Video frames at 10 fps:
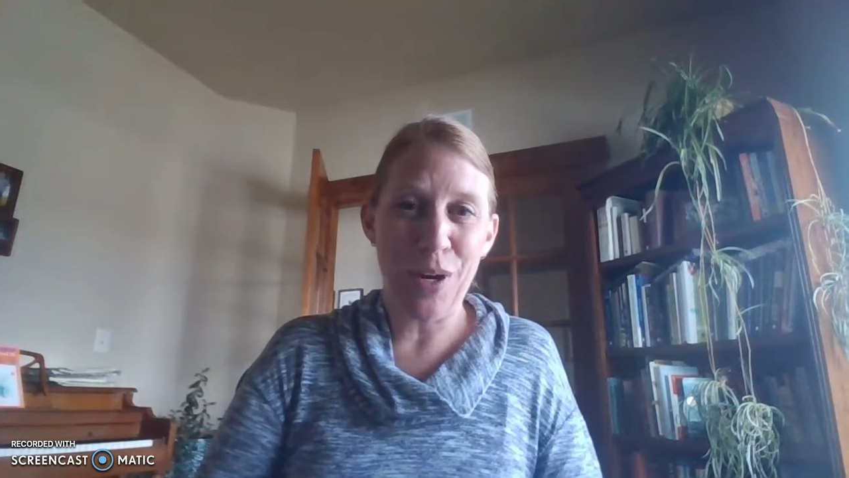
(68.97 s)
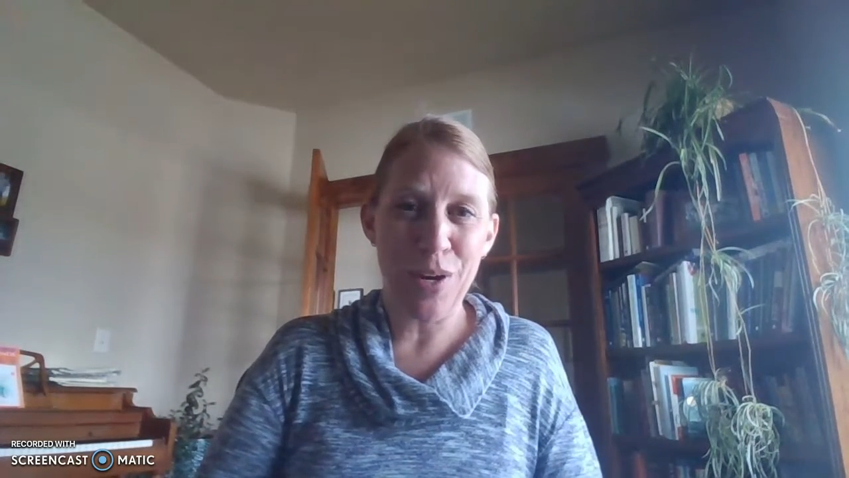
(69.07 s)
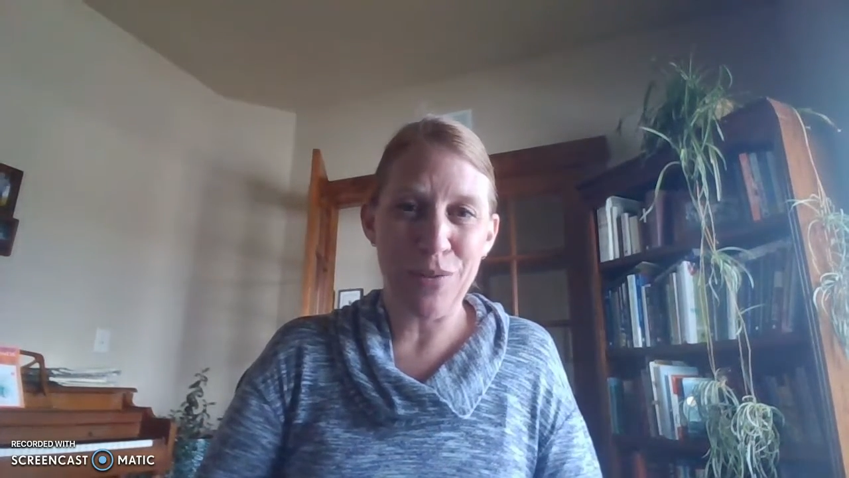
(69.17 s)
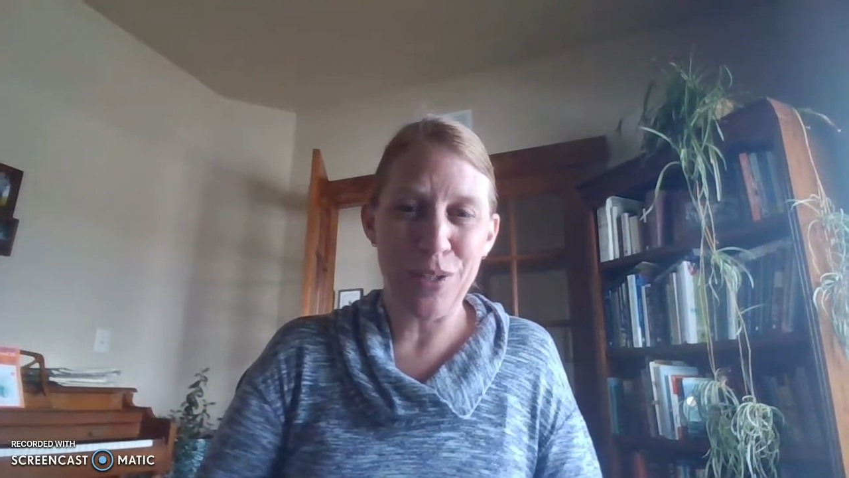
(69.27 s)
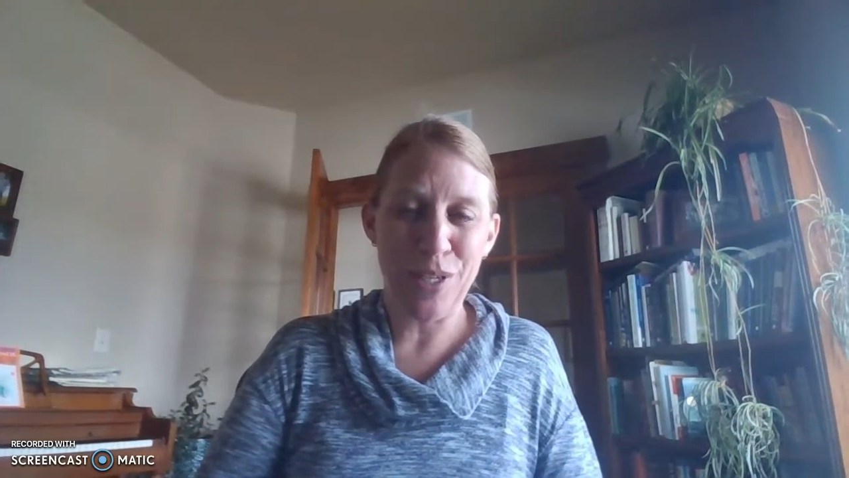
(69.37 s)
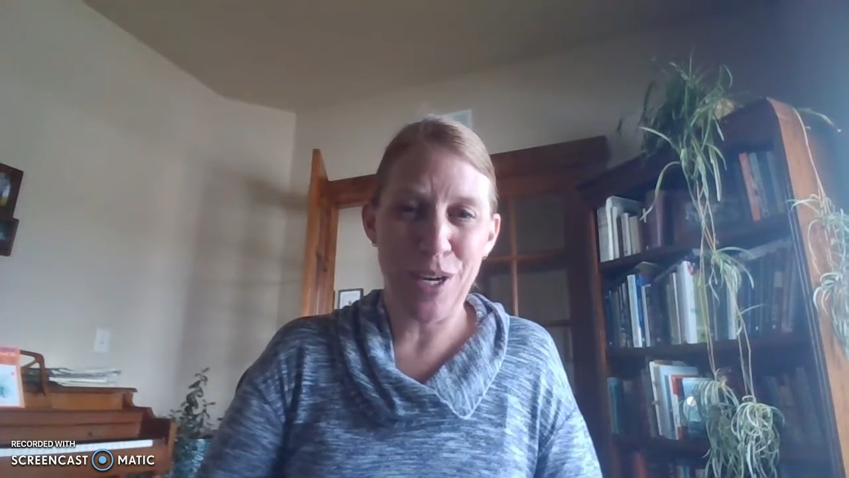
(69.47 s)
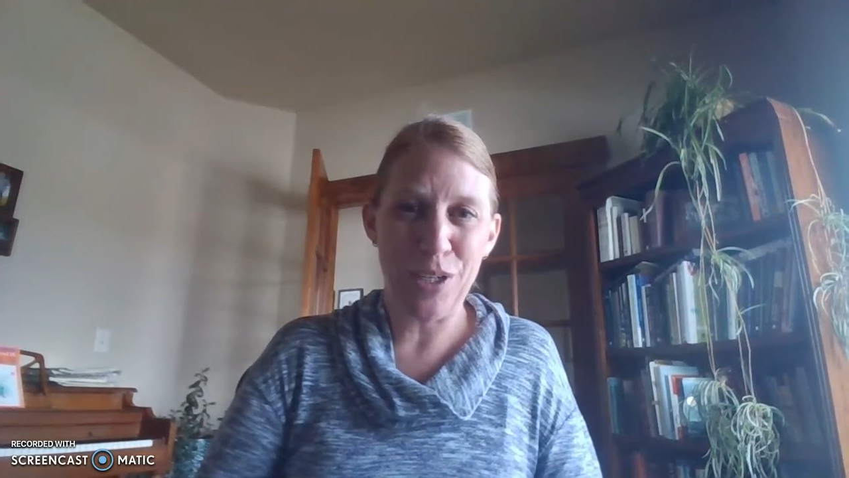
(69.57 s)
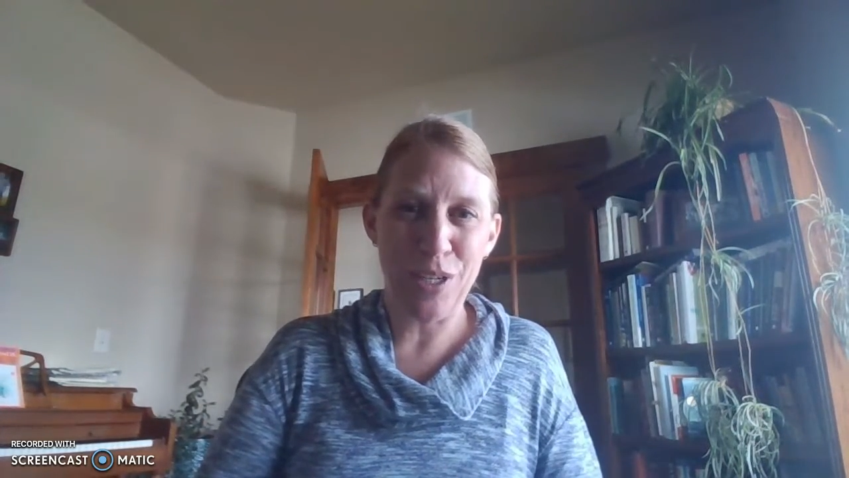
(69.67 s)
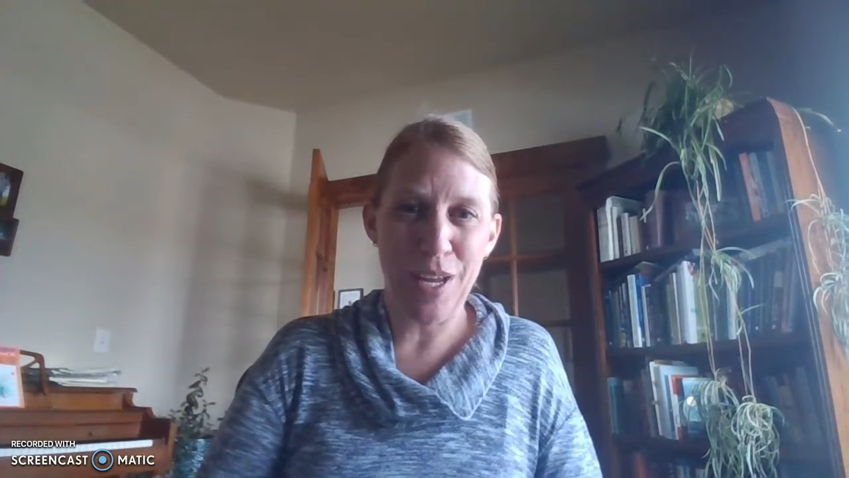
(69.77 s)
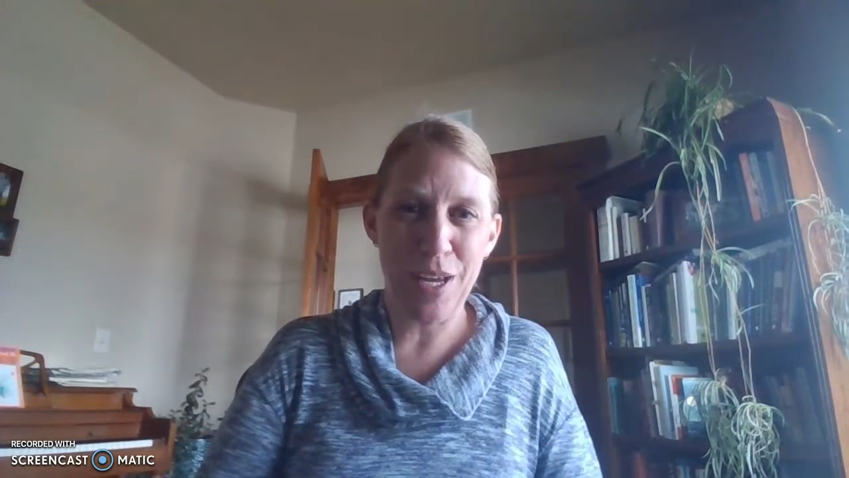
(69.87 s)

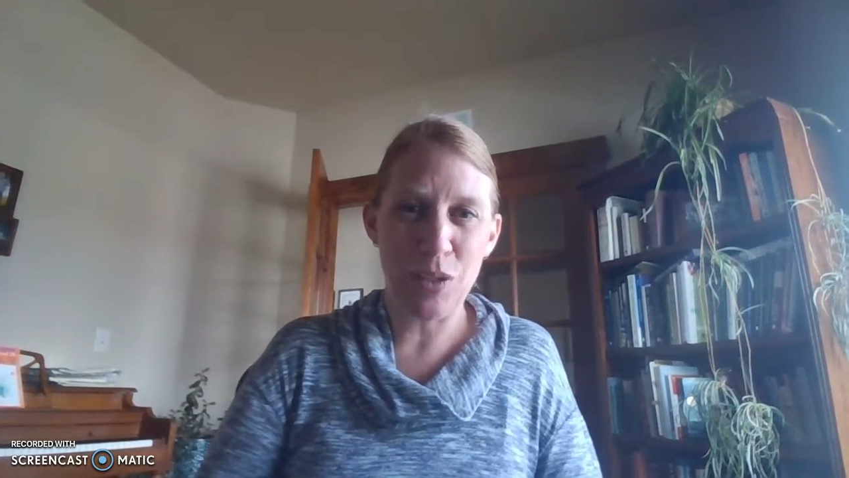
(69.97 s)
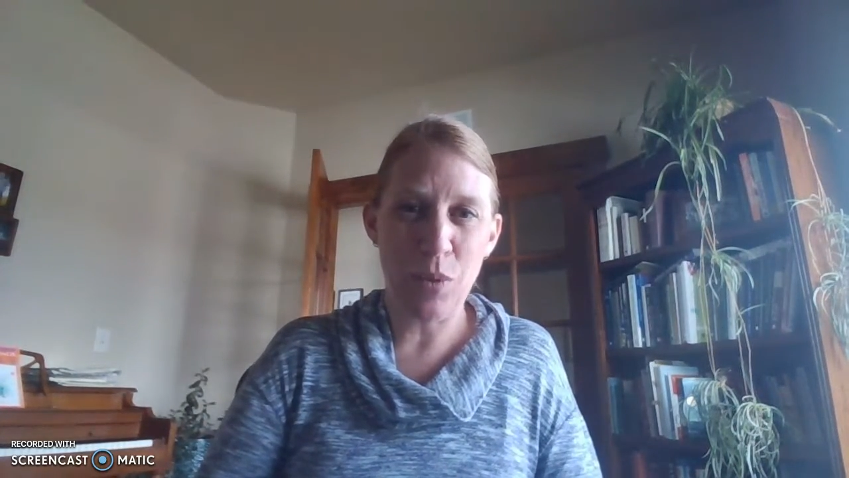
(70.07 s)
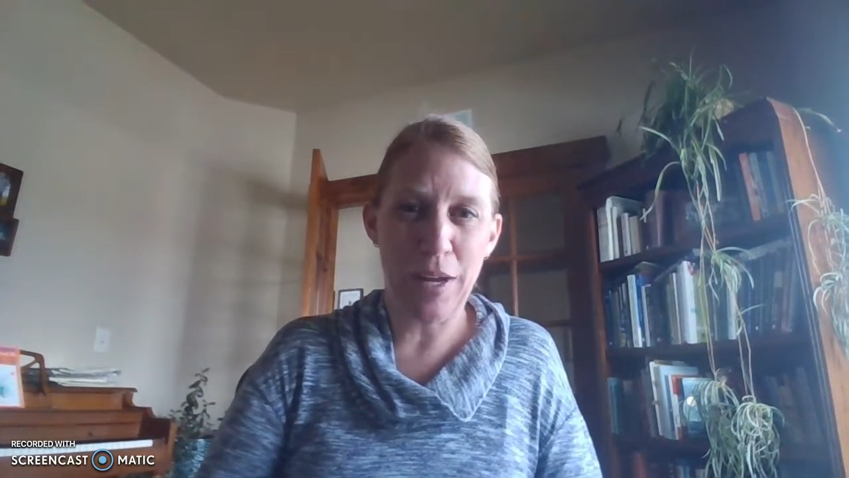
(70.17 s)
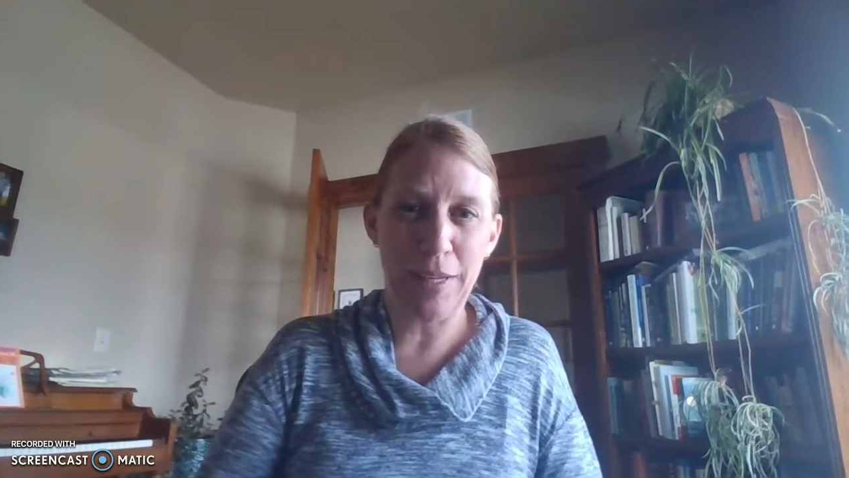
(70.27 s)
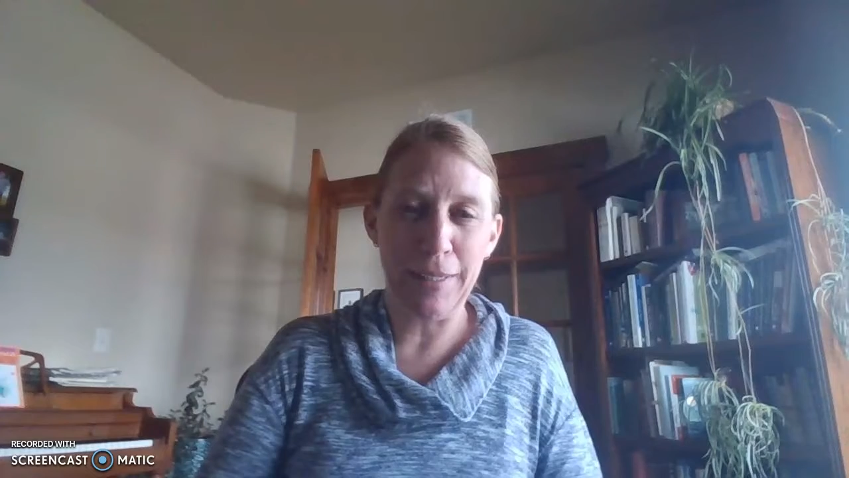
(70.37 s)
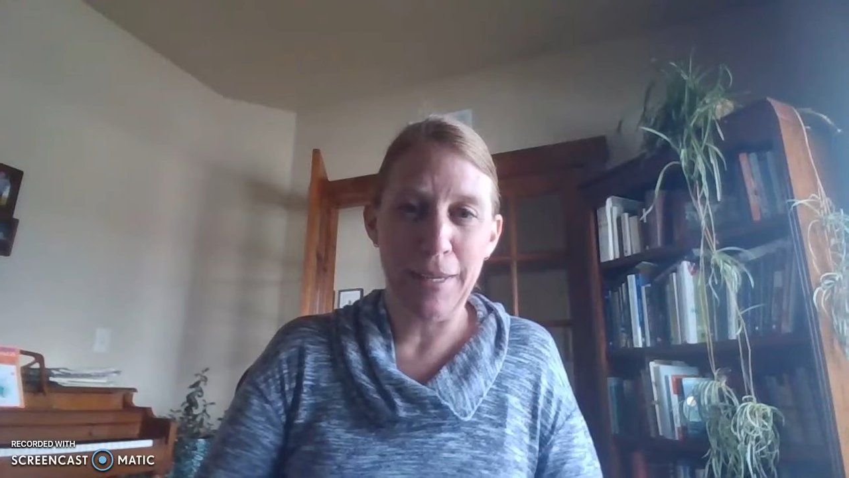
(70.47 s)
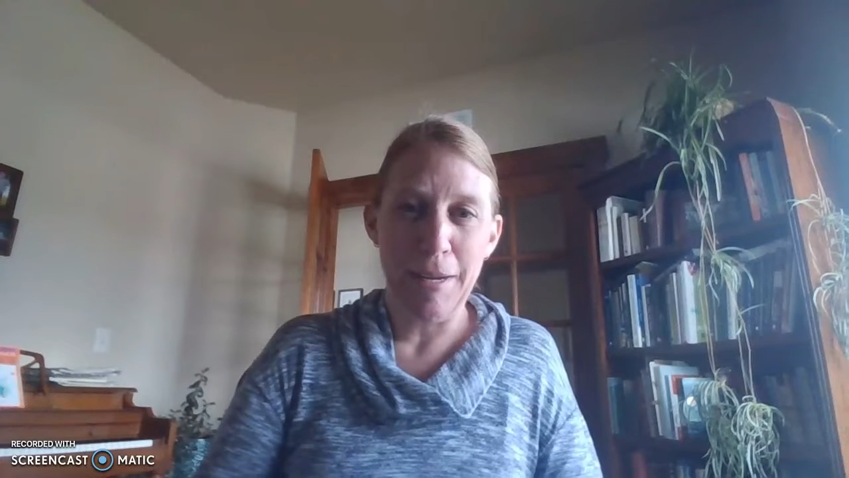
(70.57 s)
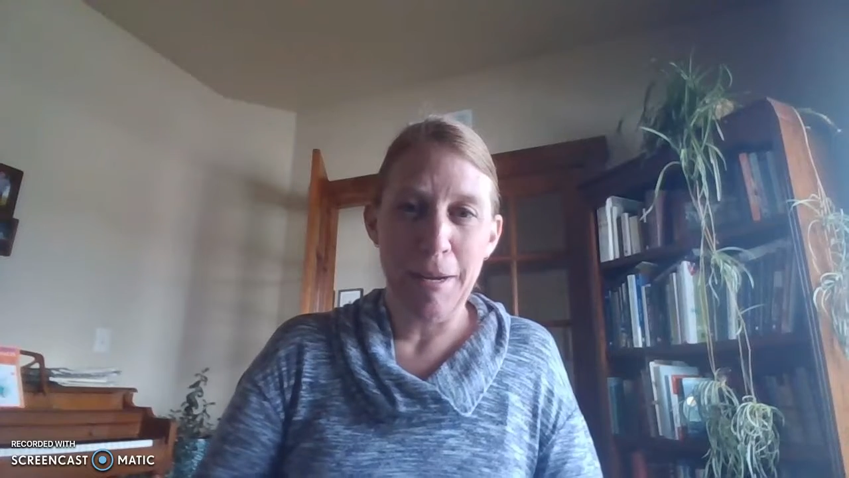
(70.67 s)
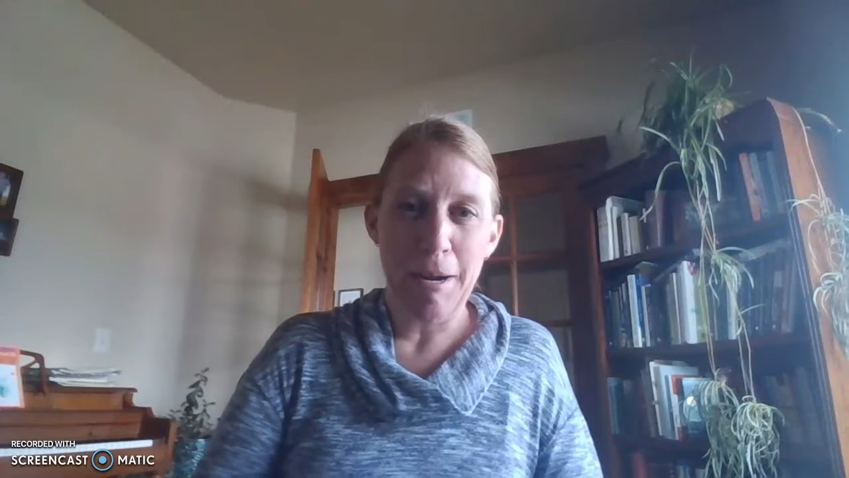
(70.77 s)
conversation as well.